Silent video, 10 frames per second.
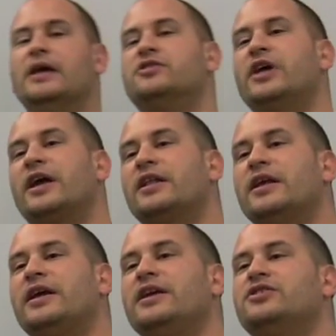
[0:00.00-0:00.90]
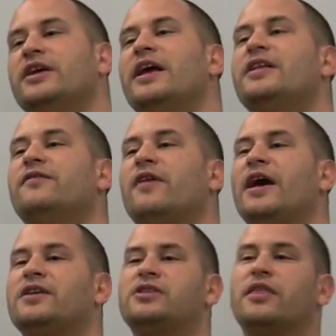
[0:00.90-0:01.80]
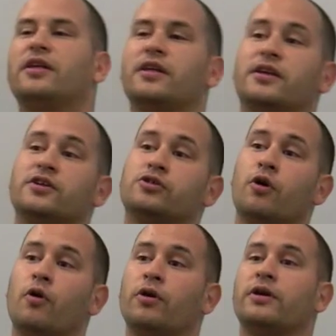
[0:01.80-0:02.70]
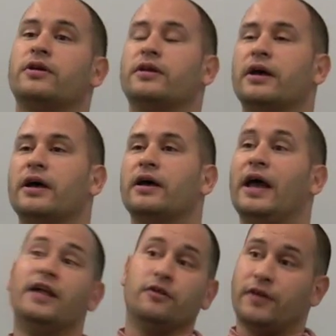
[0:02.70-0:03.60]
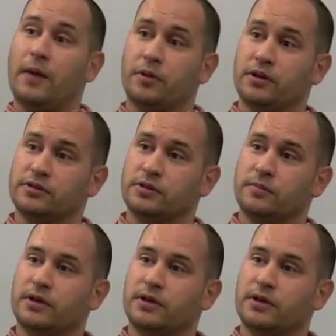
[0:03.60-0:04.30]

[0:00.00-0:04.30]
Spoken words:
Secondly, he's identifying something that he's calling the end of capitalism,